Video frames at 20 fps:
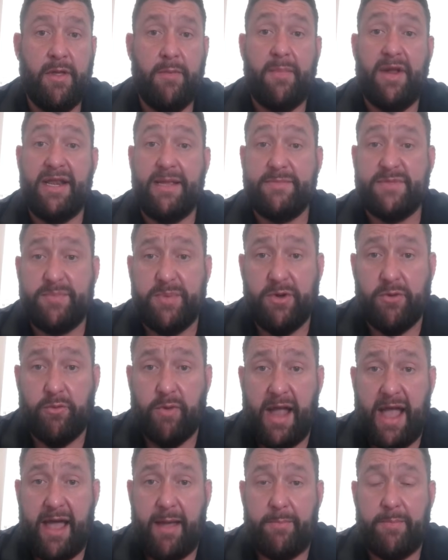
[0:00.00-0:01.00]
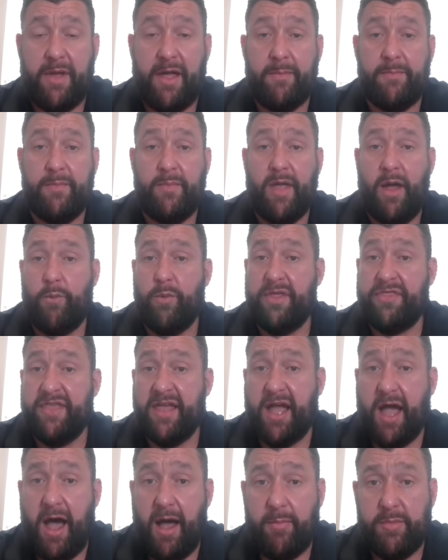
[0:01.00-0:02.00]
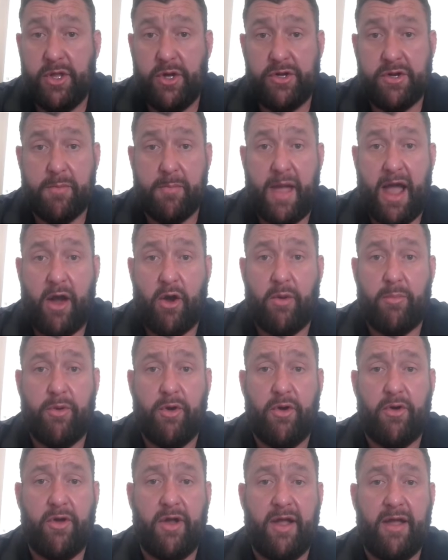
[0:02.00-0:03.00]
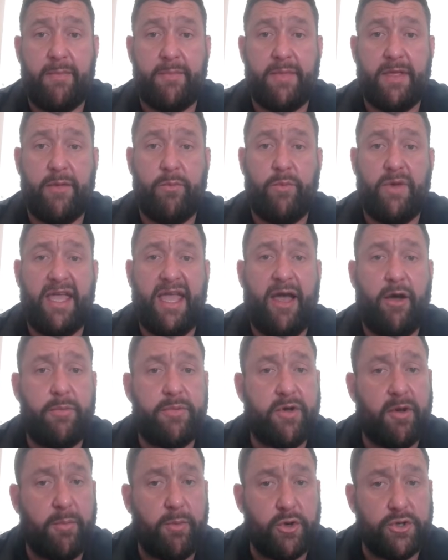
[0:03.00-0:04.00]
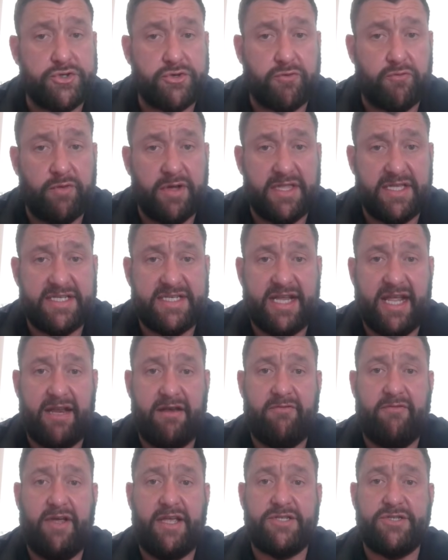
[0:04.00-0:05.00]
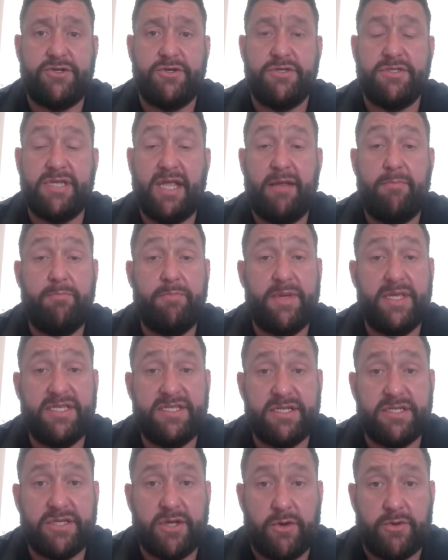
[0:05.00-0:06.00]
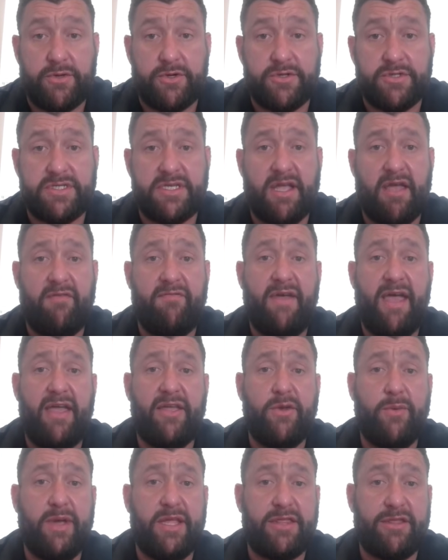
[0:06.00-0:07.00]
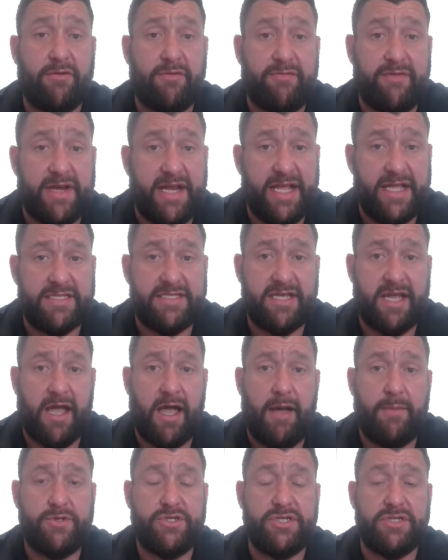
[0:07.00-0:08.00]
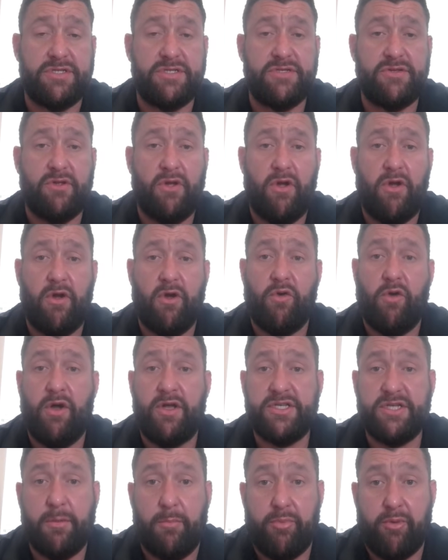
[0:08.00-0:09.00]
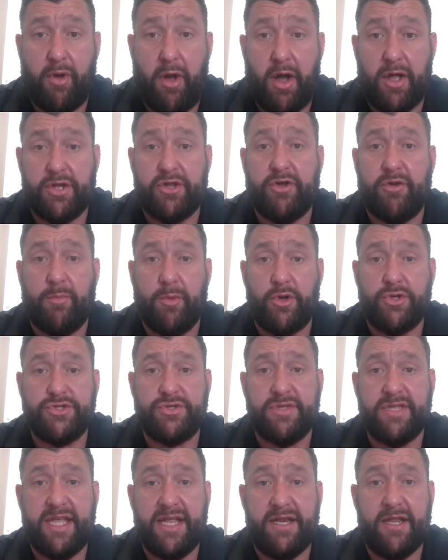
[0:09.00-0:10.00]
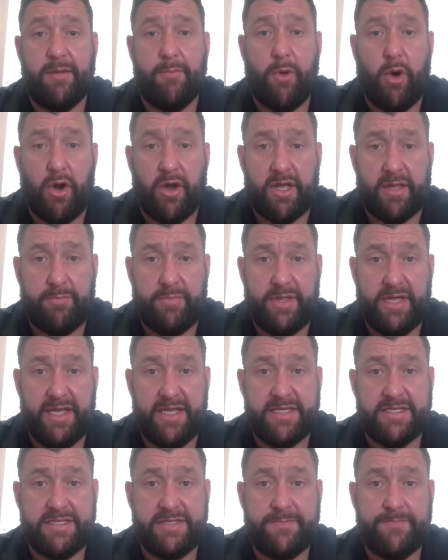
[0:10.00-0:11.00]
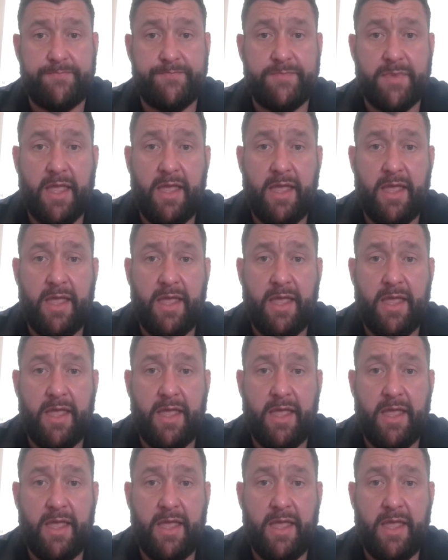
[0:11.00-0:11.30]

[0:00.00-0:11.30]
My name is Bill Rapp. I'm with the CommLoan Empower Program, and we help commercial real estate investors and business owners evaluate their financing options across a broad commercial lending marketplace.